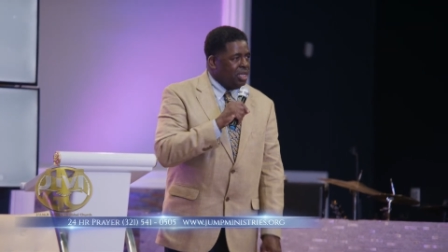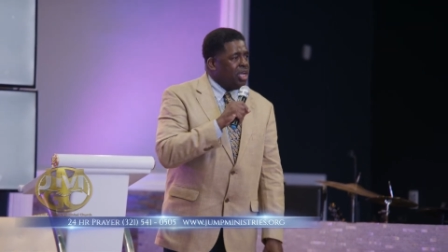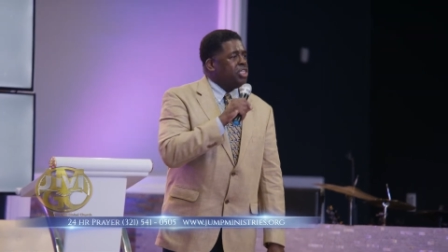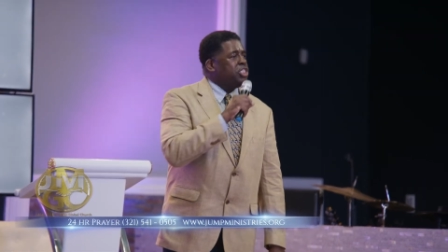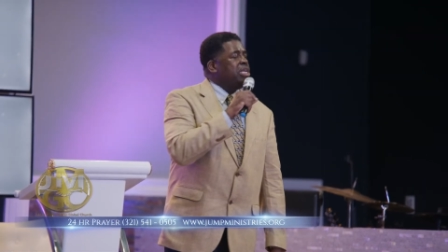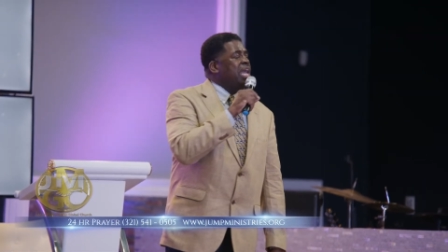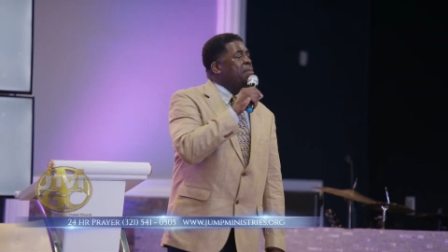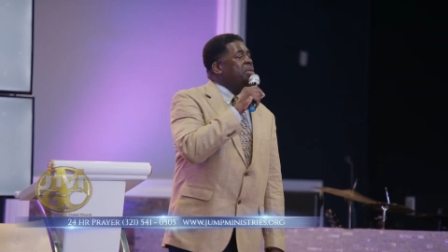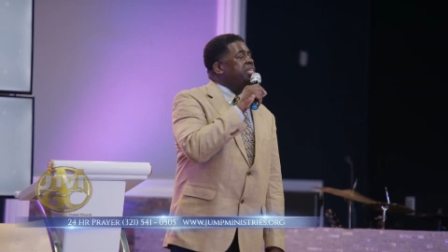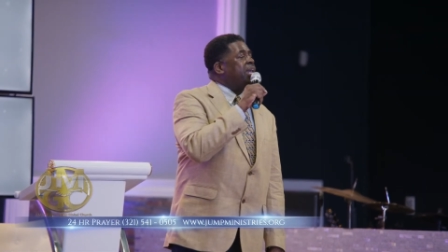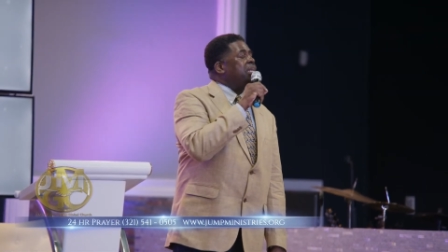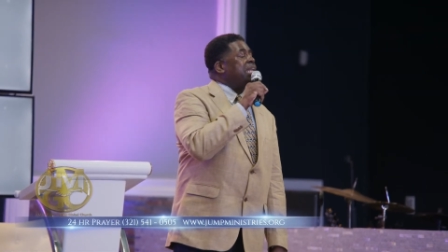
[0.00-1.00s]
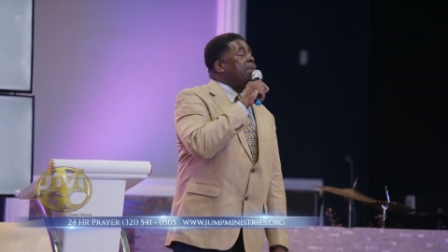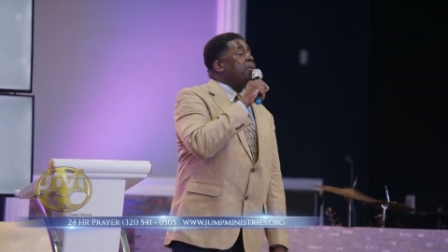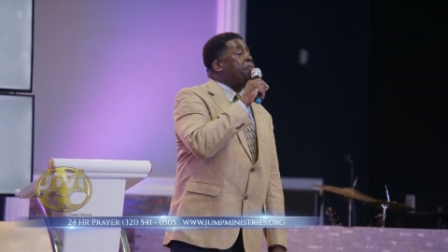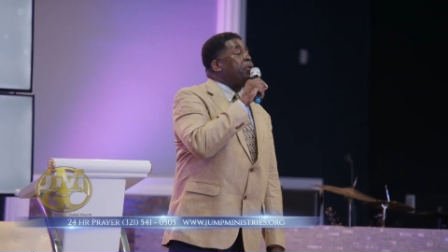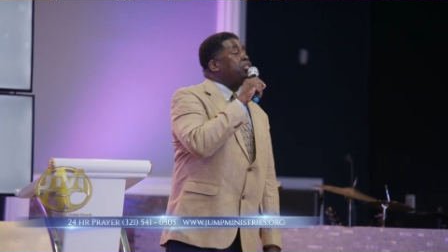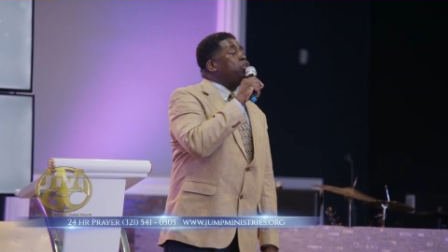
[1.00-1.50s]
Look at your neighbor, tell your
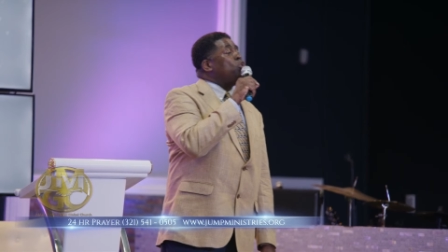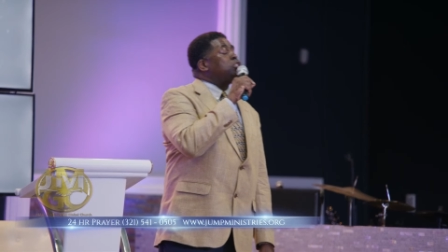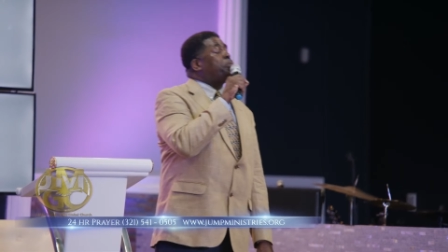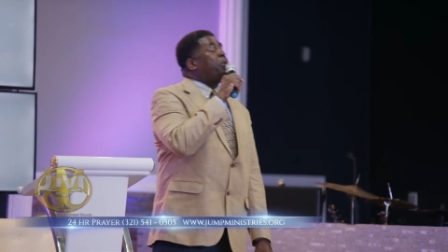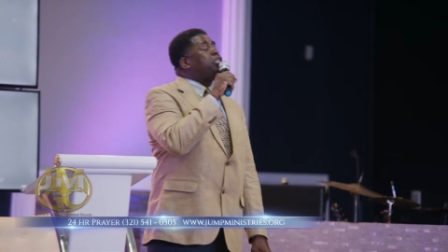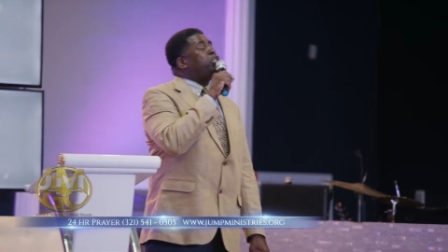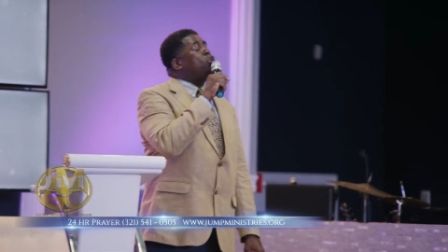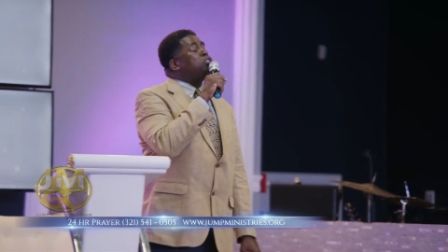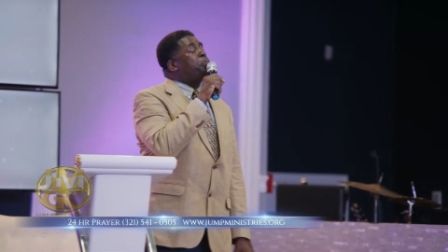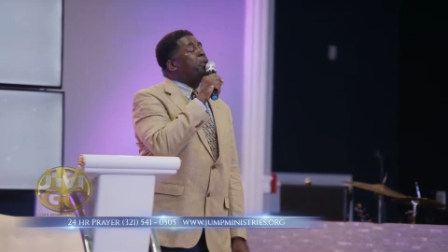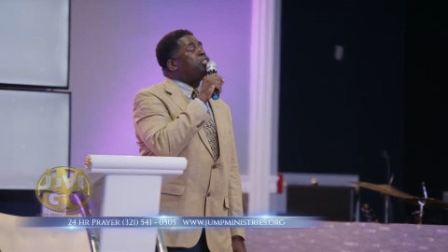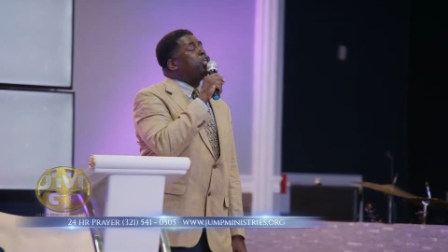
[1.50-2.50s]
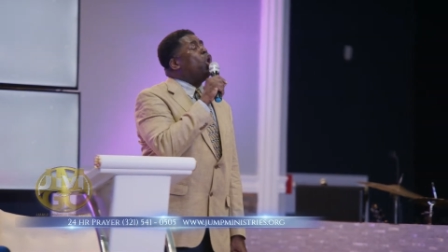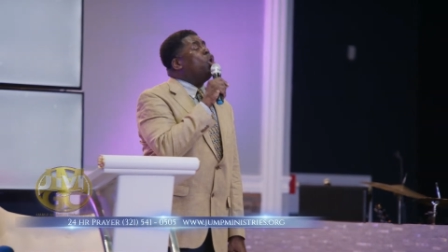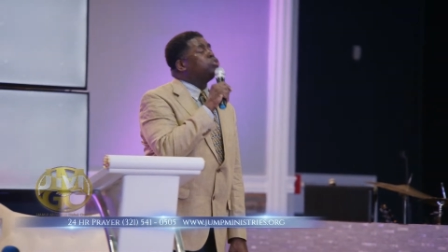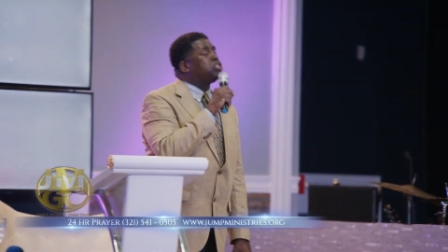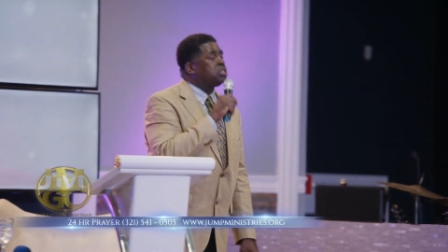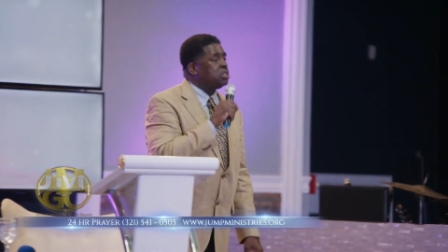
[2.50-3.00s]
neighbor, produce, produce,
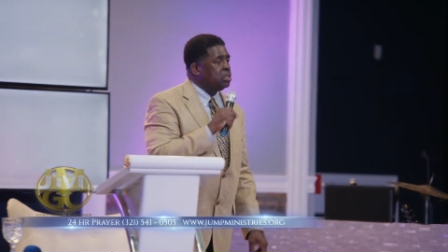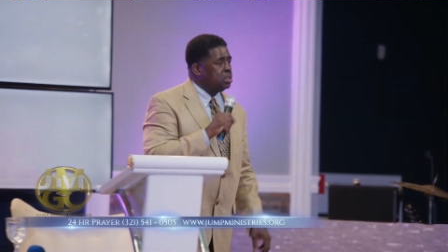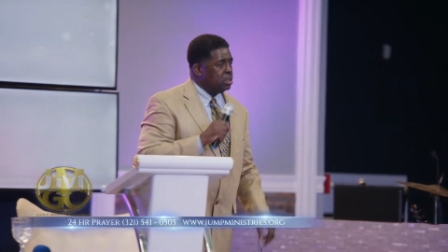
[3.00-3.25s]
produce.